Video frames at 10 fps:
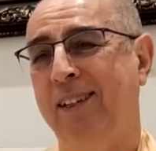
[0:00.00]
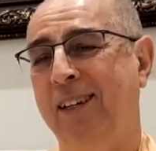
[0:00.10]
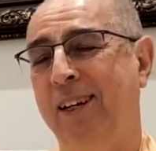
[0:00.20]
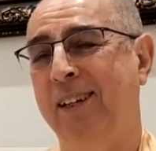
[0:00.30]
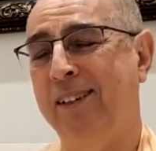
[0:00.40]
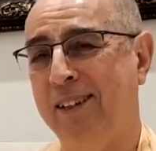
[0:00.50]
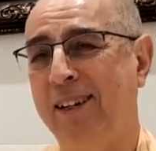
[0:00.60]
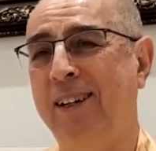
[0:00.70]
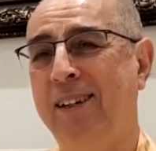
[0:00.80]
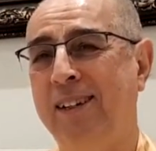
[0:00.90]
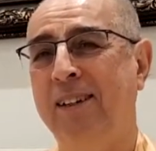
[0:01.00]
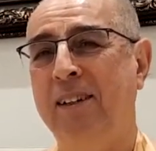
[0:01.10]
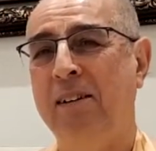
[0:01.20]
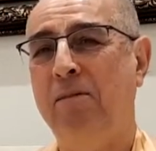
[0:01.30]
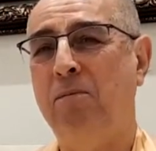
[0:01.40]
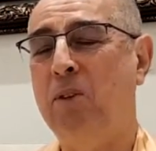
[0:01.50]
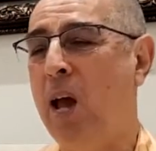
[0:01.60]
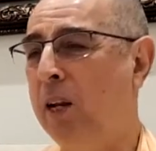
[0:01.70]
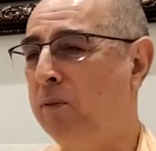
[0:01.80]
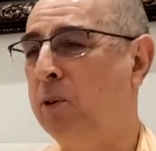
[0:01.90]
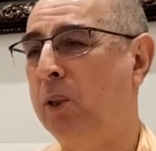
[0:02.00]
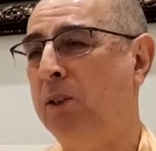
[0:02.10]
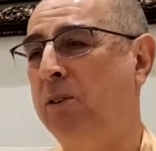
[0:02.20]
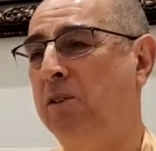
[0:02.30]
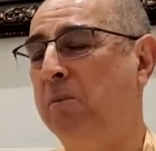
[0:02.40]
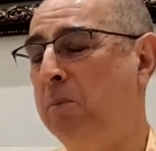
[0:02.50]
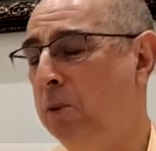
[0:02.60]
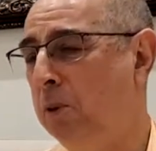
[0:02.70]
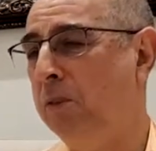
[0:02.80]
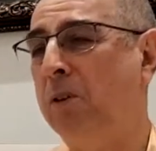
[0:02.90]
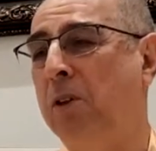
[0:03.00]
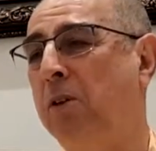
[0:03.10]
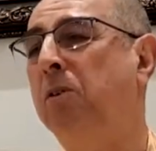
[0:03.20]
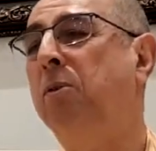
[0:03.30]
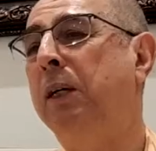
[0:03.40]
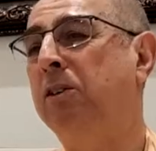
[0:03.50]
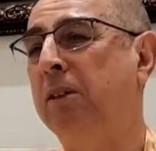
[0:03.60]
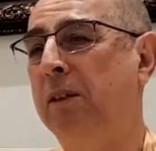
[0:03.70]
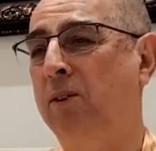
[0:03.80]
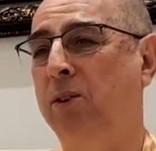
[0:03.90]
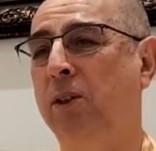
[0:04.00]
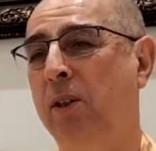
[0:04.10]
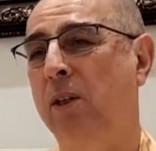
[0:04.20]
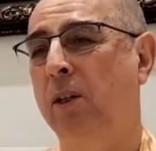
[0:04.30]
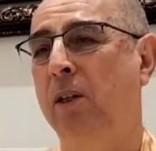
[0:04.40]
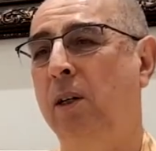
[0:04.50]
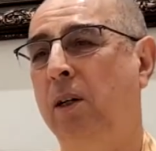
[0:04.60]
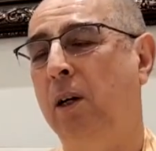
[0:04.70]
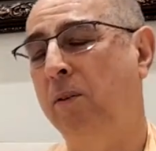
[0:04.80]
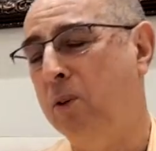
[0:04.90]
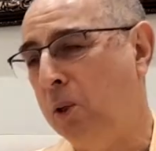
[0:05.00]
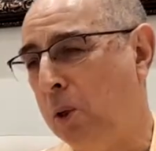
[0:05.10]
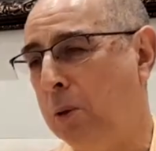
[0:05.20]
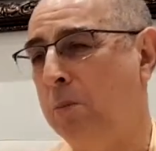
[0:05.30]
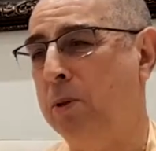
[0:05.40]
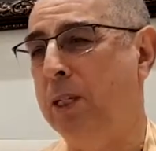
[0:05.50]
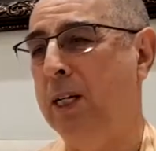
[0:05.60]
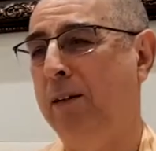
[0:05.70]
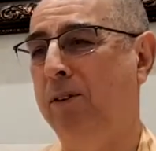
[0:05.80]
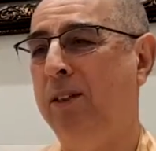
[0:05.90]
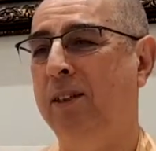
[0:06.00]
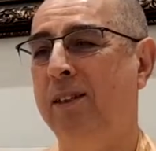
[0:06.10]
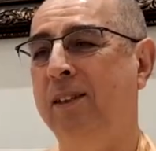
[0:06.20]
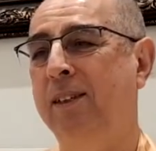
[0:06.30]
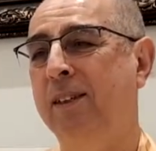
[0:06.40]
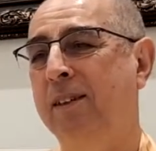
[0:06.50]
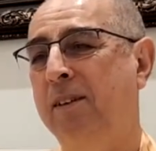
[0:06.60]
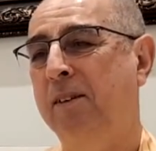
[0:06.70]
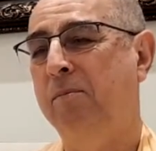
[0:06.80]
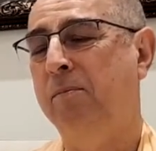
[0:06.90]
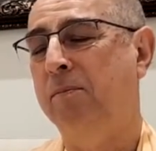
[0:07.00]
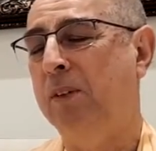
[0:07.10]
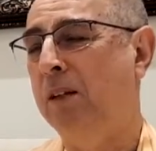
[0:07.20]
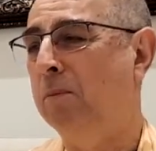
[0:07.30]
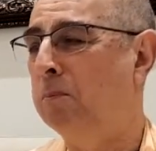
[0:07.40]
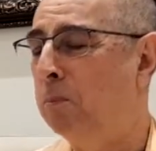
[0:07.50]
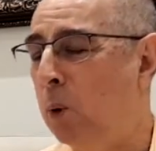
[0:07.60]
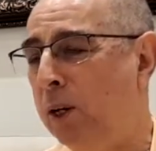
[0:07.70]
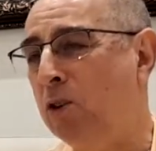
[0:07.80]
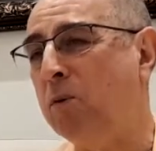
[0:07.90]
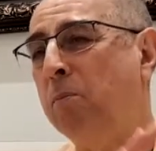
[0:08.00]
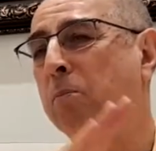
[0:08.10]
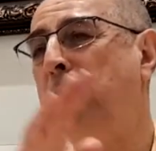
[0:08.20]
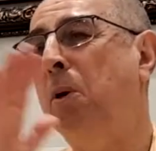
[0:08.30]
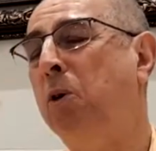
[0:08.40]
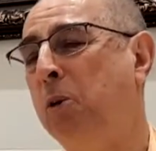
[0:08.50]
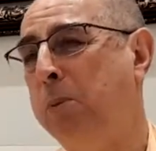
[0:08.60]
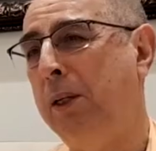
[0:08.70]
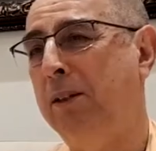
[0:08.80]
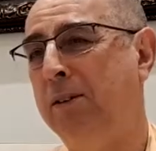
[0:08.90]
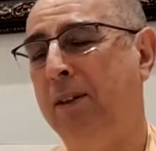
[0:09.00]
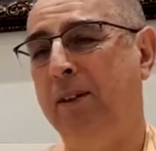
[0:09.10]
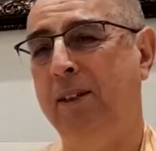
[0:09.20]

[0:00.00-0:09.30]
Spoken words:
And that, of course, is the mood of all the residents of Goloka Vrindavan. What is most pleasing?